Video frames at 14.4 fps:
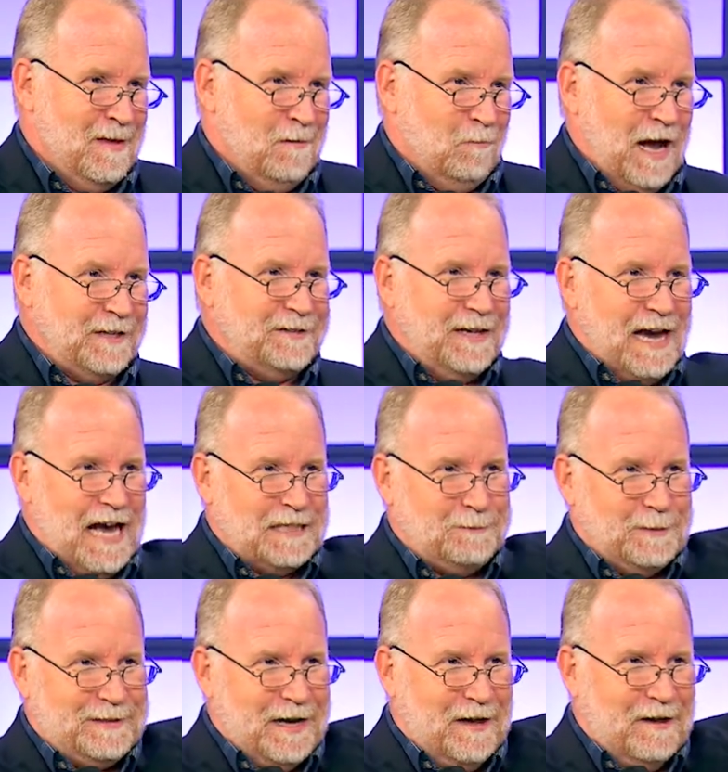When I say
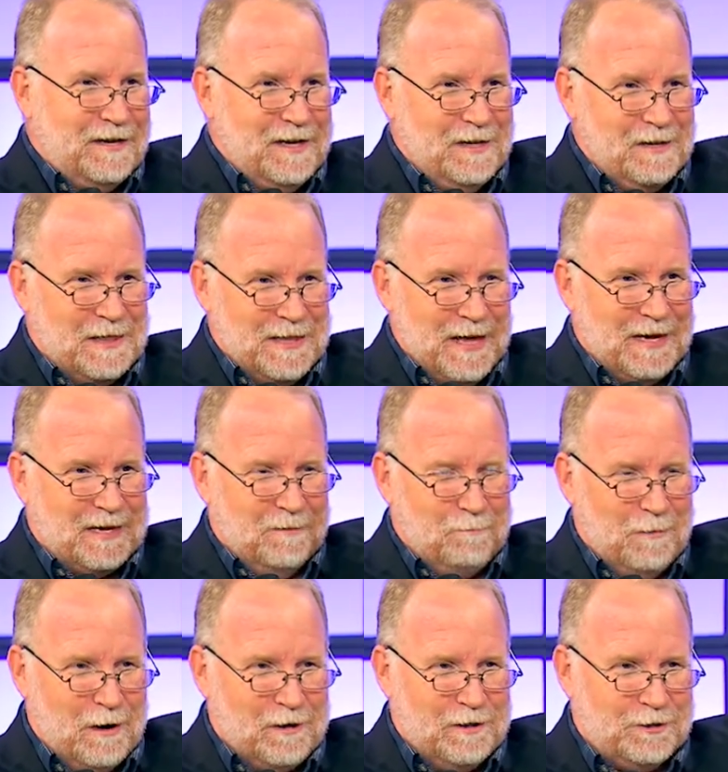hospitality, you think of
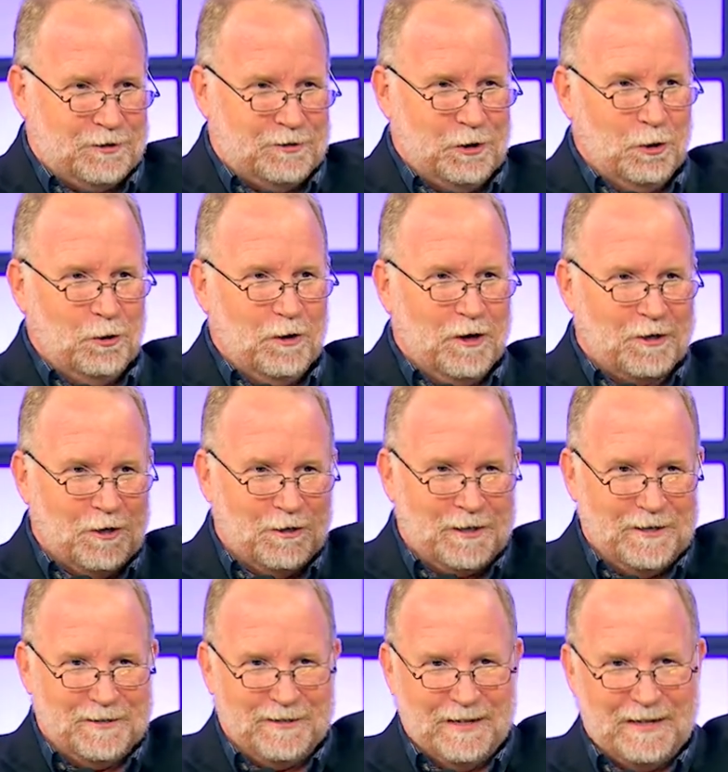Martha Stewart,
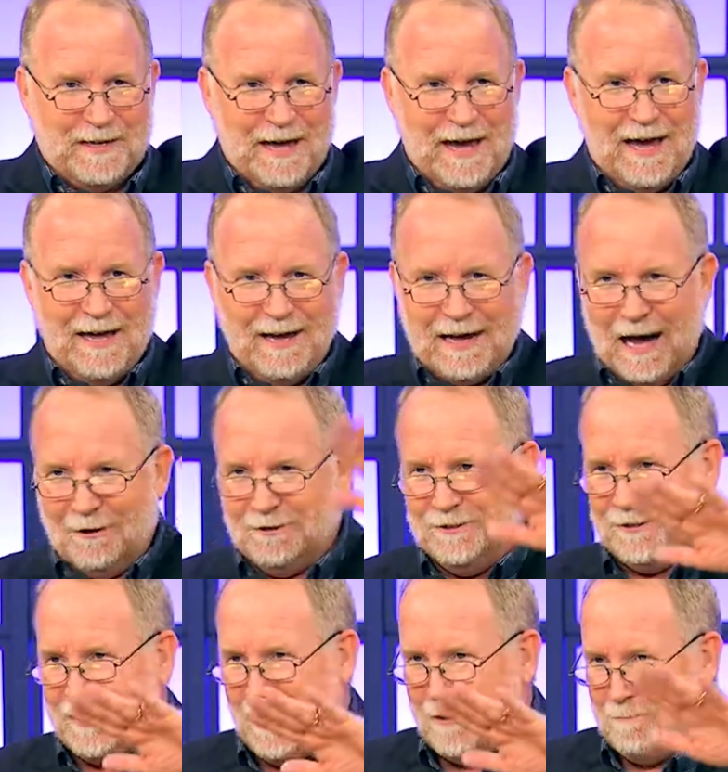Cookies and Cake, House
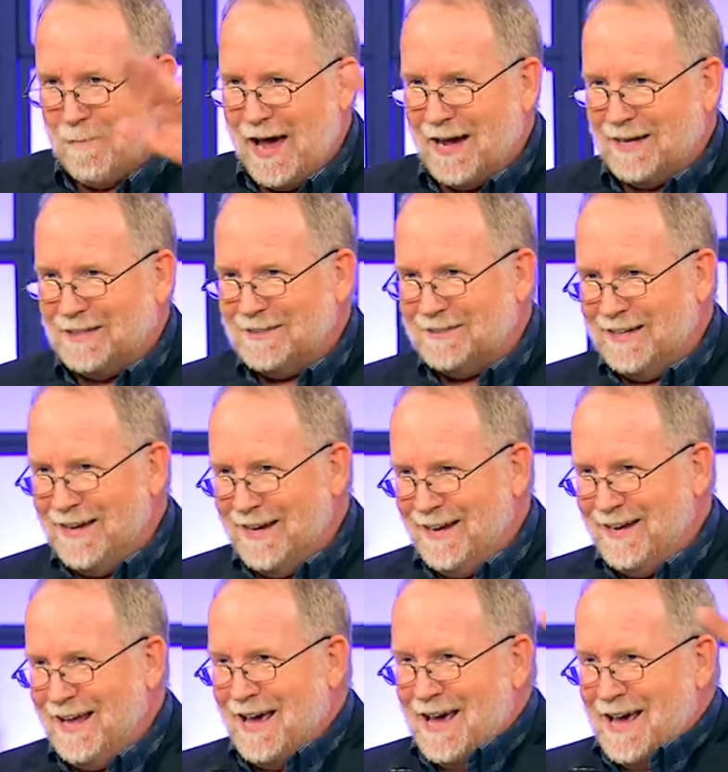and Garden Magazine,